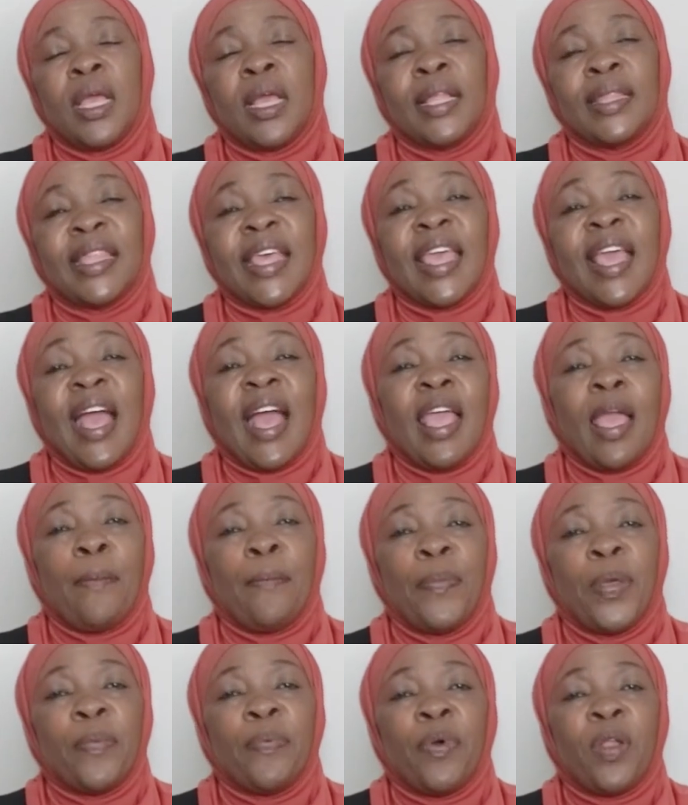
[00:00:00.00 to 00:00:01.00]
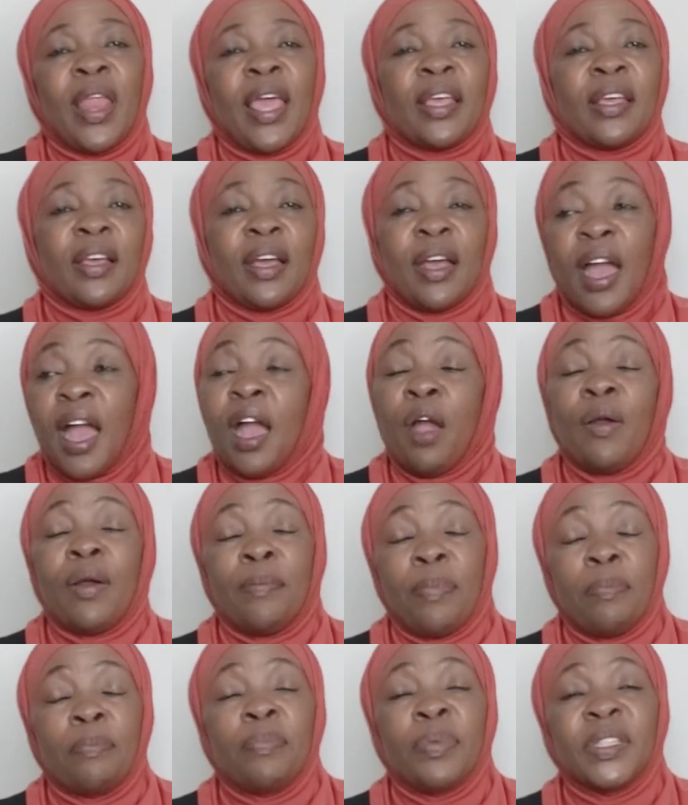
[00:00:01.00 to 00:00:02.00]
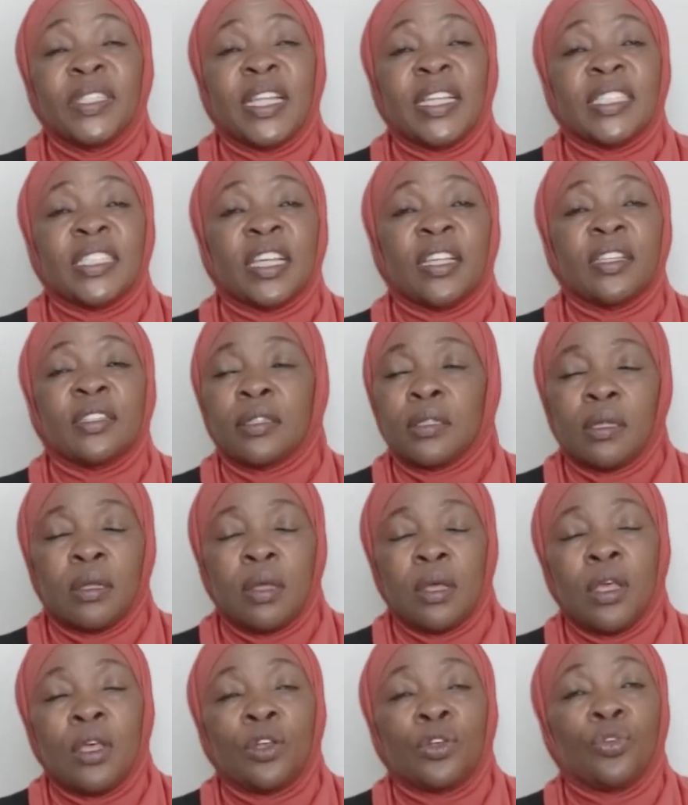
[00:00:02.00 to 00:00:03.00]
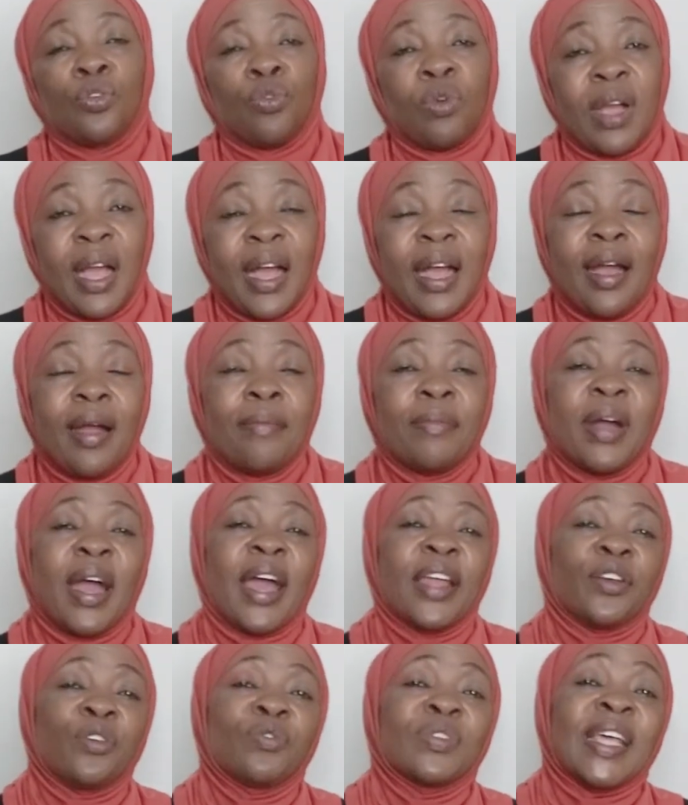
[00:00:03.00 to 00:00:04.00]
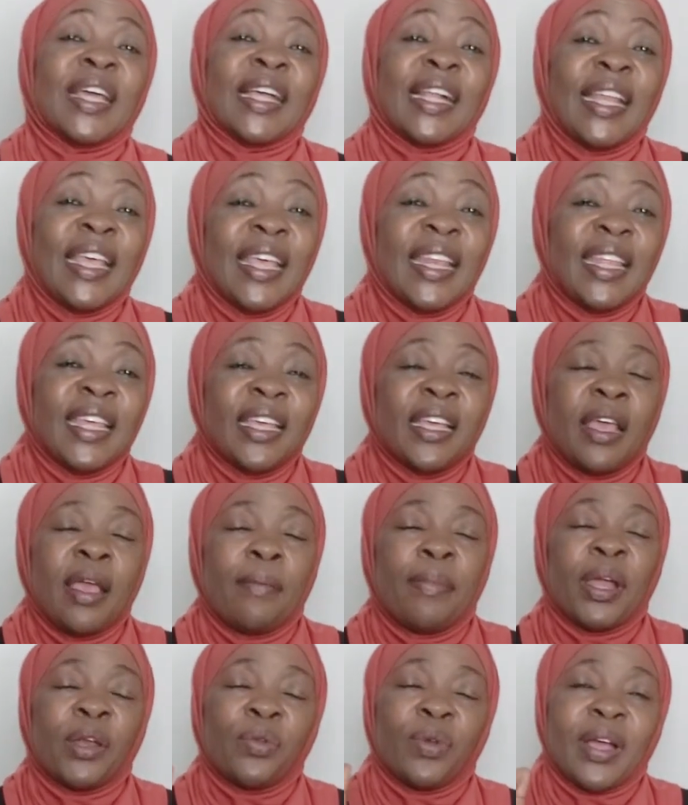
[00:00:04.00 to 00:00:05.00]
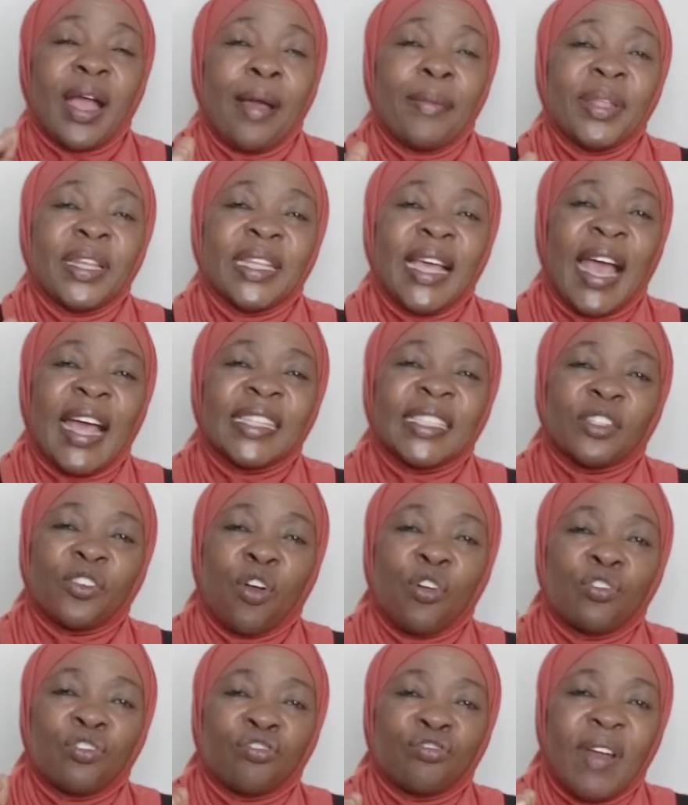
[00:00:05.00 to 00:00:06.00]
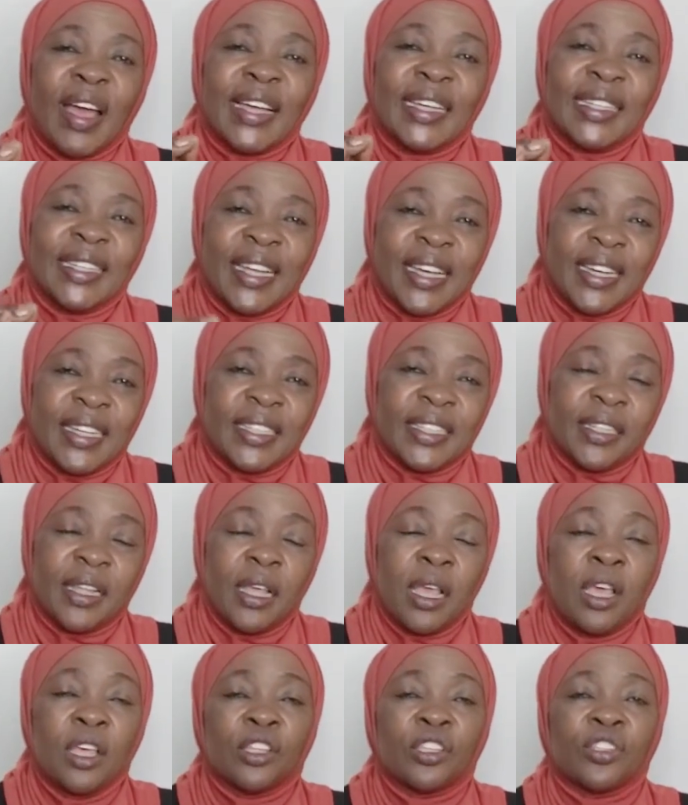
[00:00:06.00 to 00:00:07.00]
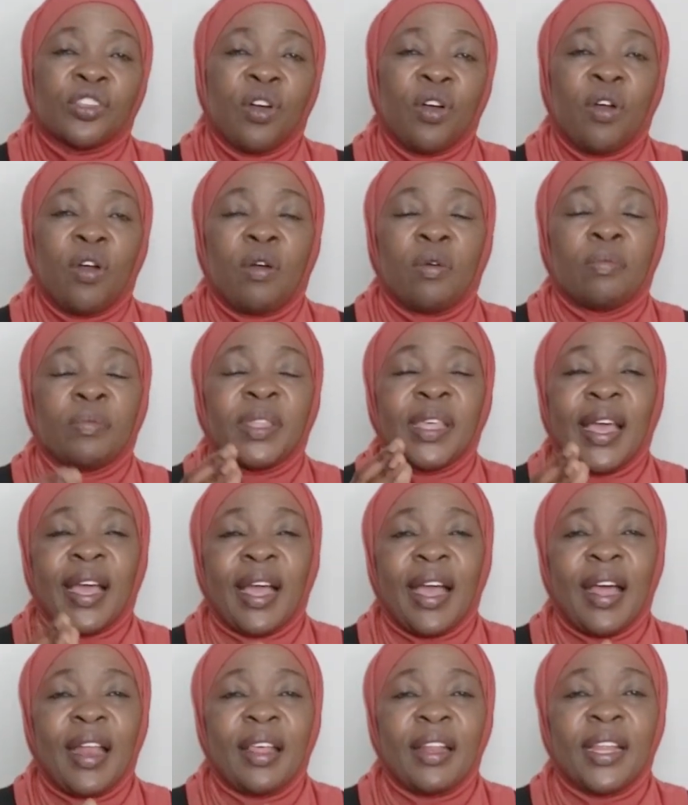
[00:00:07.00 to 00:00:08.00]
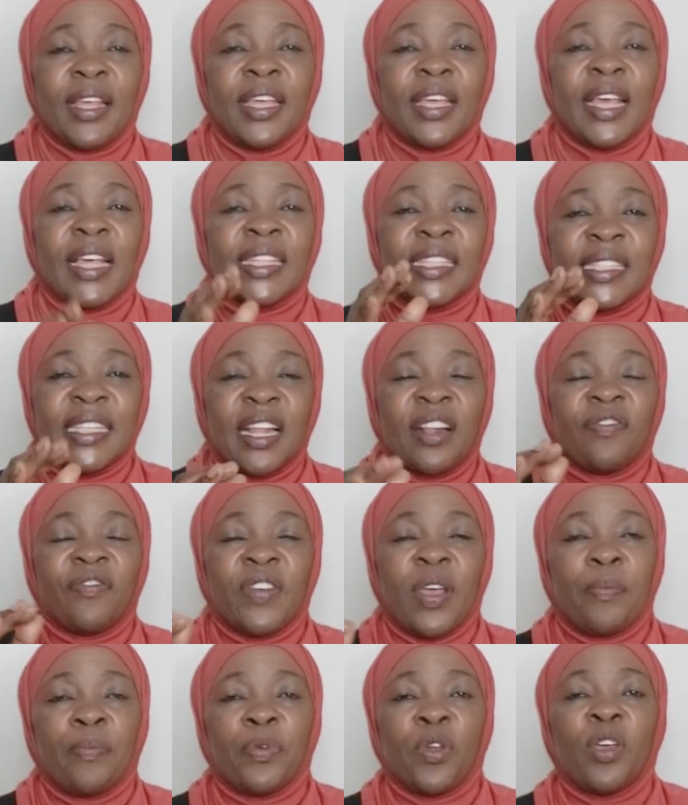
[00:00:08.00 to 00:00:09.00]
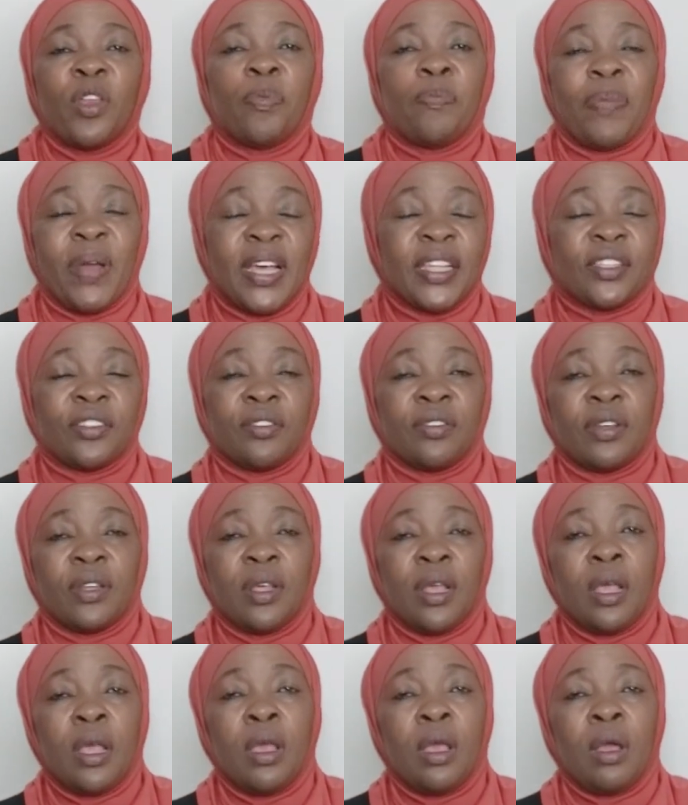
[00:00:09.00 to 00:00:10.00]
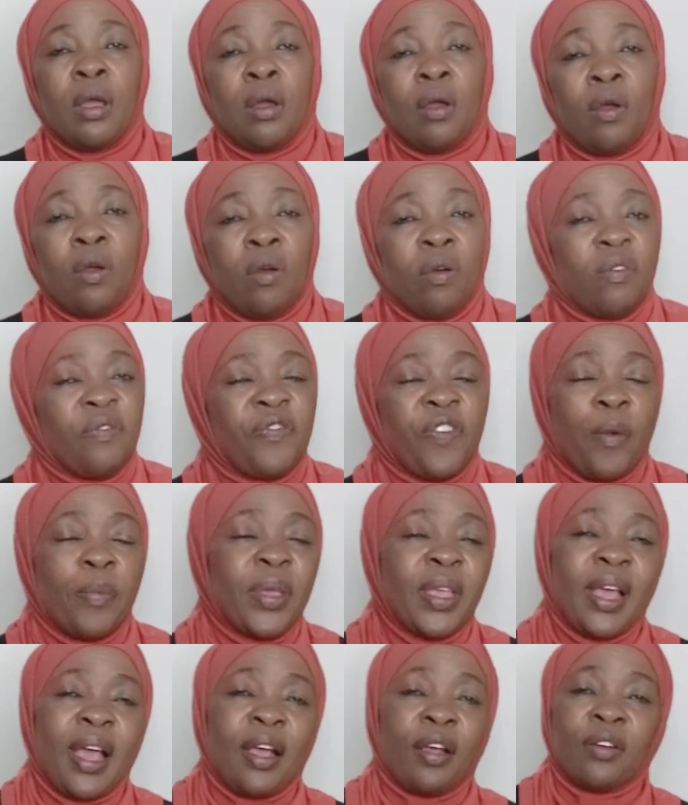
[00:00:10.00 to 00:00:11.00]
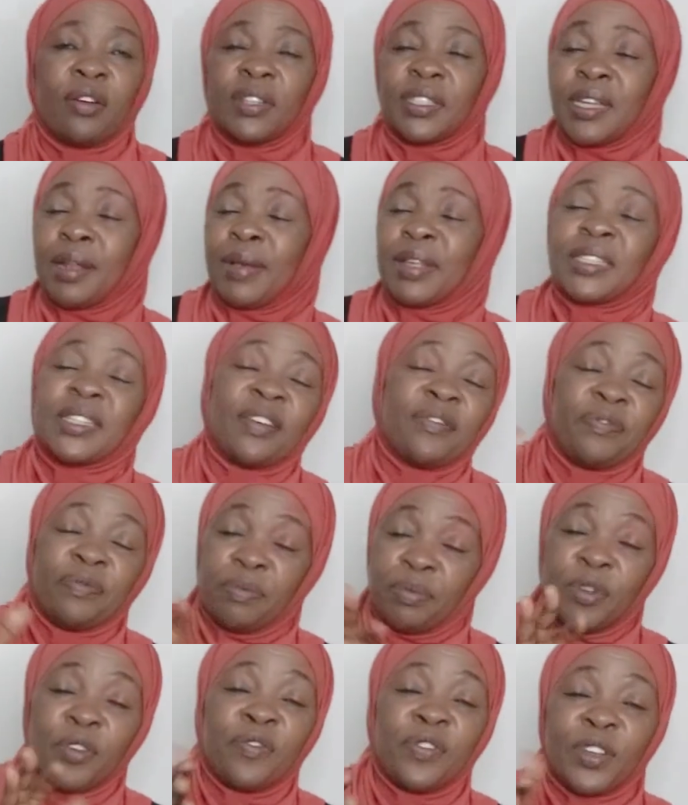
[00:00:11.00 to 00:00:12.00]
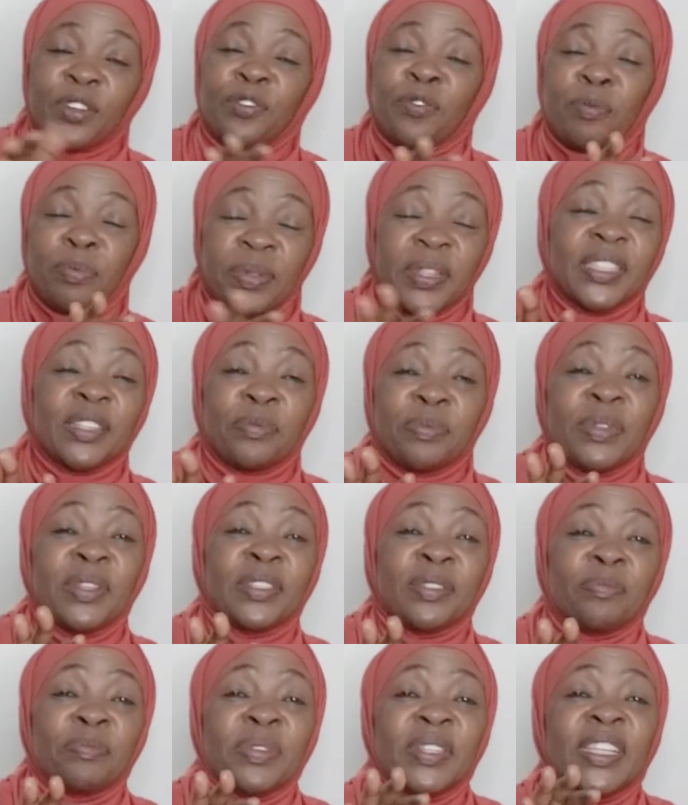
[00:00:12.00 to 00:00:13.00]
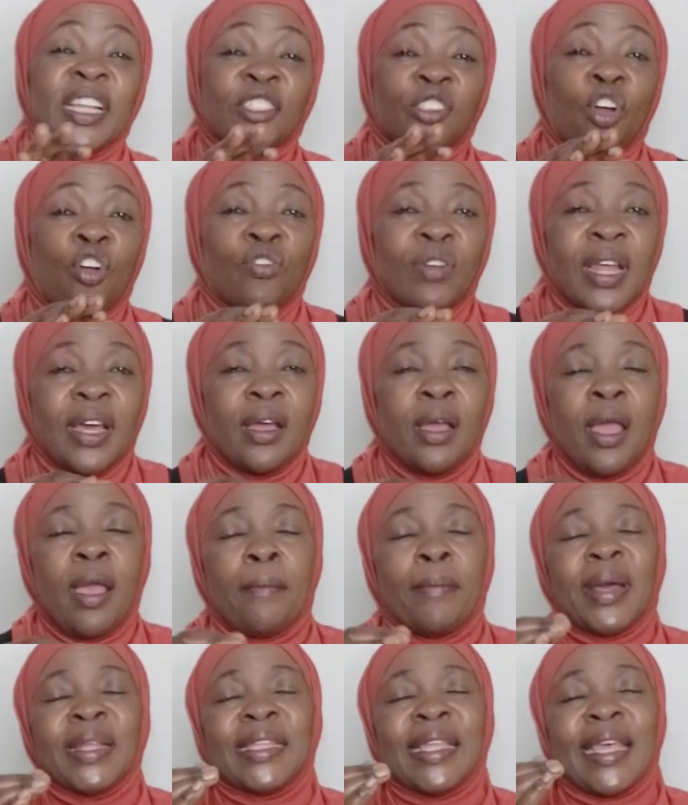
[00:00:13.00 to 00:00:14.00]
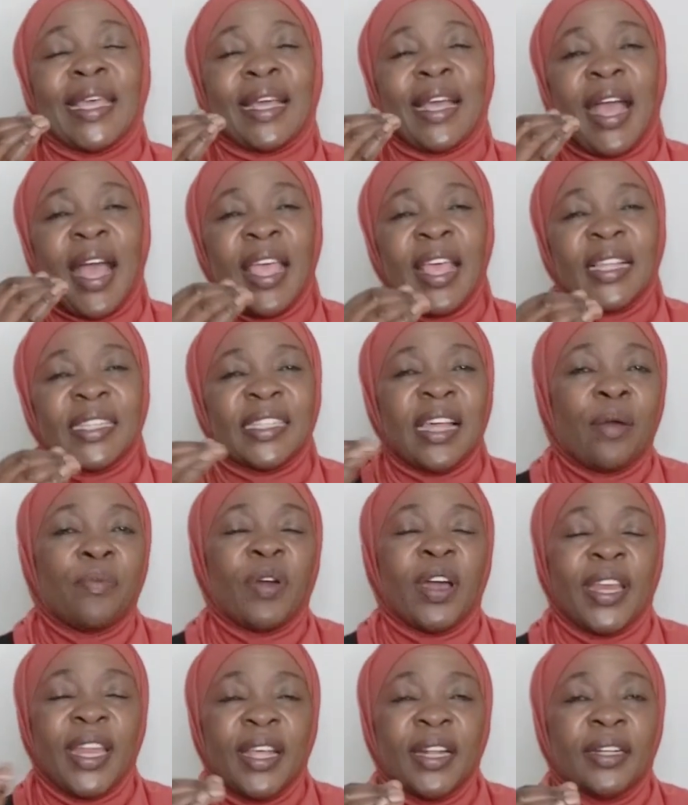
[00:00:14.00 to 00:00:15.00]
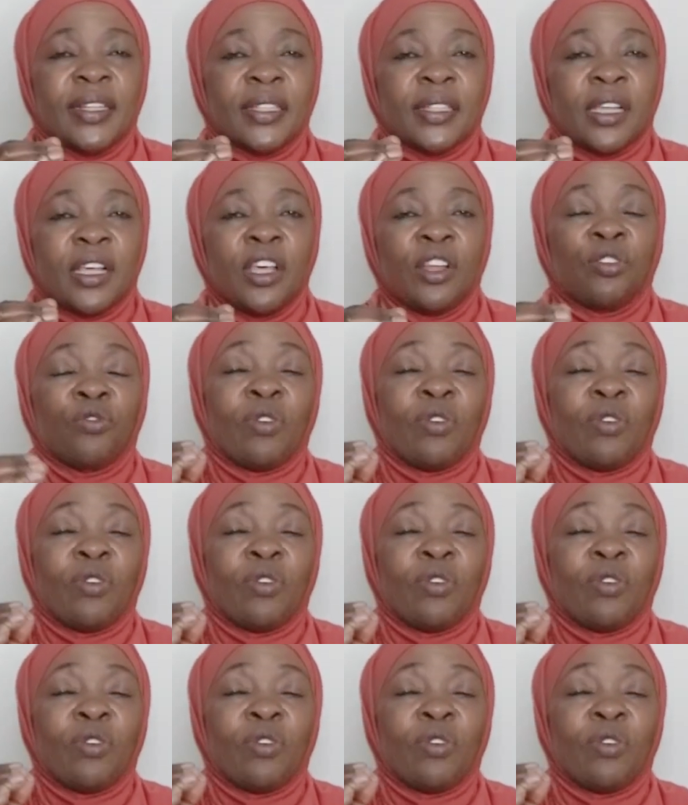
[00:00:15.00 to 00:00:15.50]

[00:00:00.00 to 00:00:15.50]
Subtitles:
they hire people like our businesses to come and do the cleaning, but to come in as contractors. So they're hiring a self-employed person. Or for me, I consider myself moving to business owner, but they hire someone else to